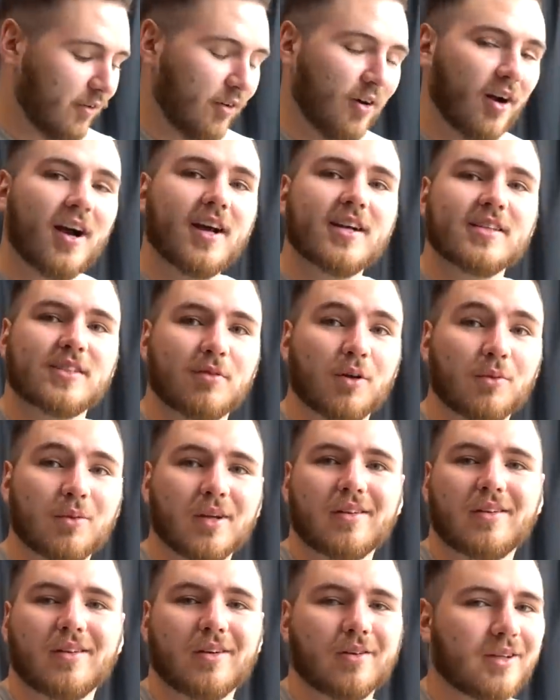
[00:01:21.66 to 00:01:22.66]
Like, for us and what
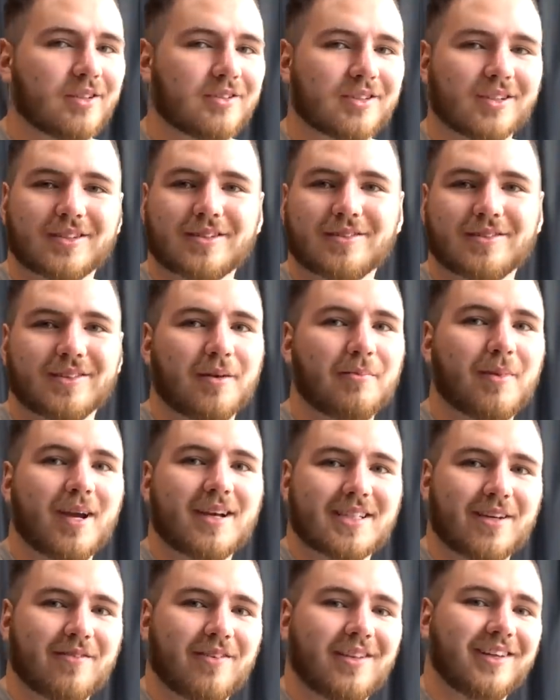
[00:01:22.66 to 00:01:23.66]
we do, it just
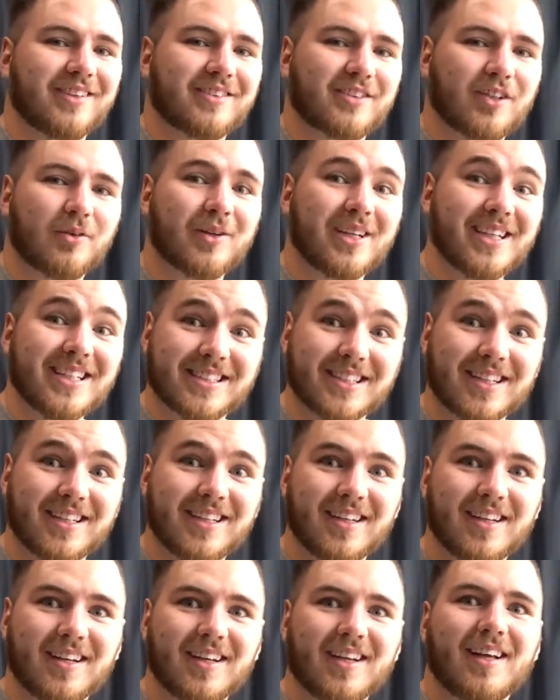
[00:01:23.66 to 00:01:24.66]
makes everything so
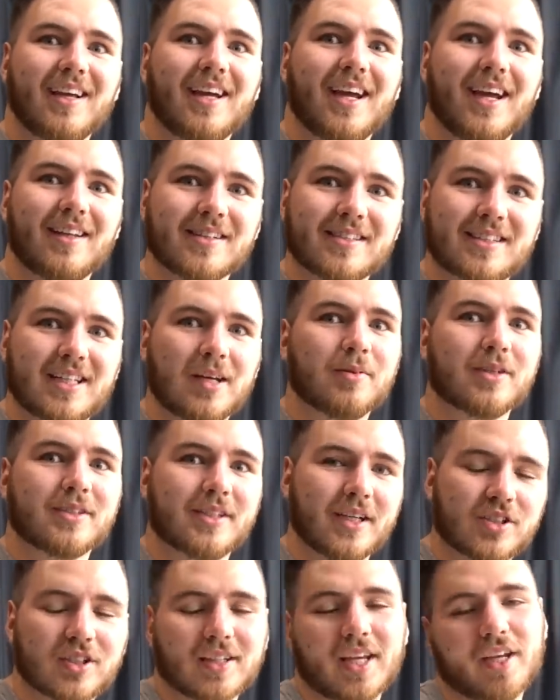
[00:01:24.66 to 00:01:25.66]
easy. Yeah. And the
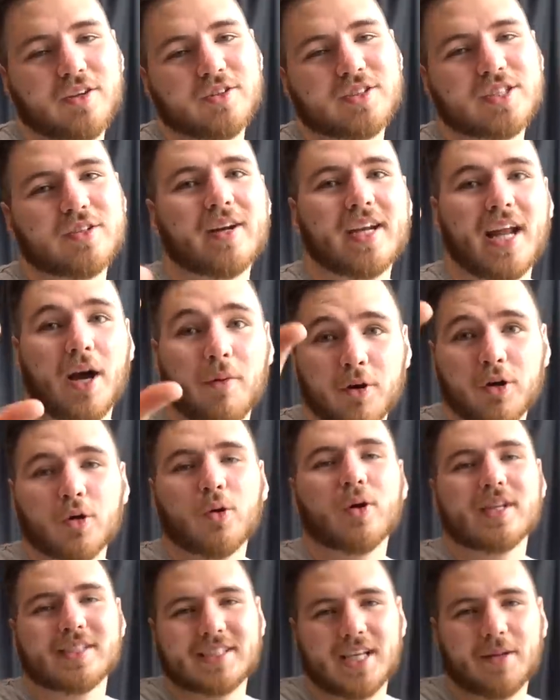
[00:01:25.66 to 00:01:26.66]
stabilization, like you'll see right now, we're
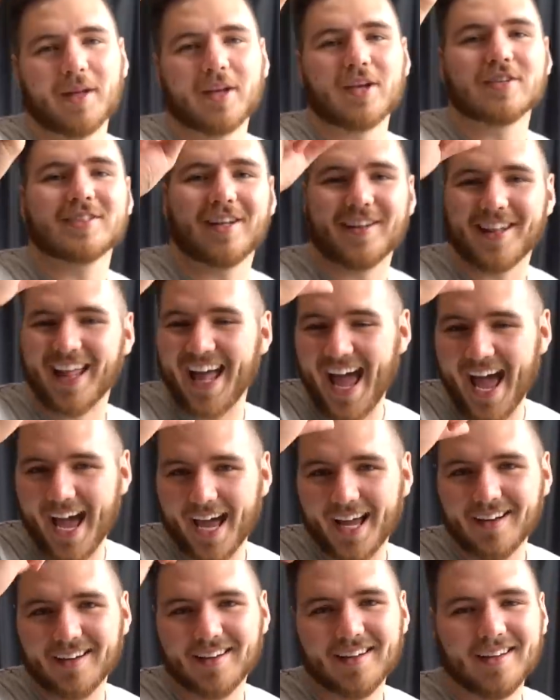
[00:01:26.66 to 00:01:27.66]
doing the same like you said on the
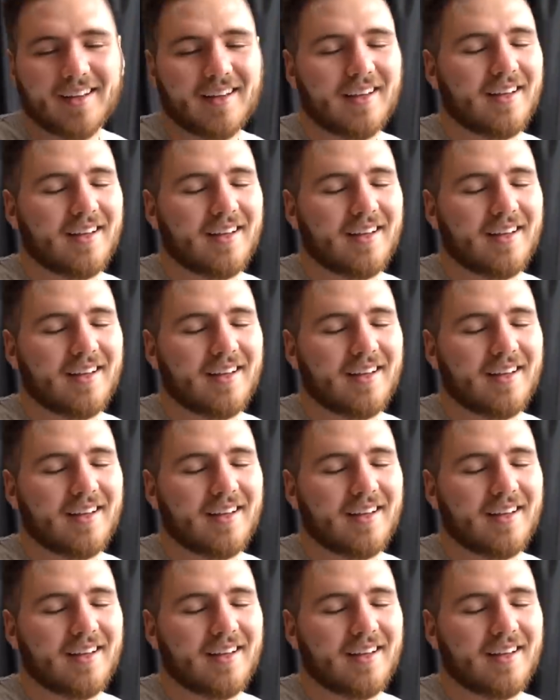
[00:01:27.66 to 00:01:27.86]
hat.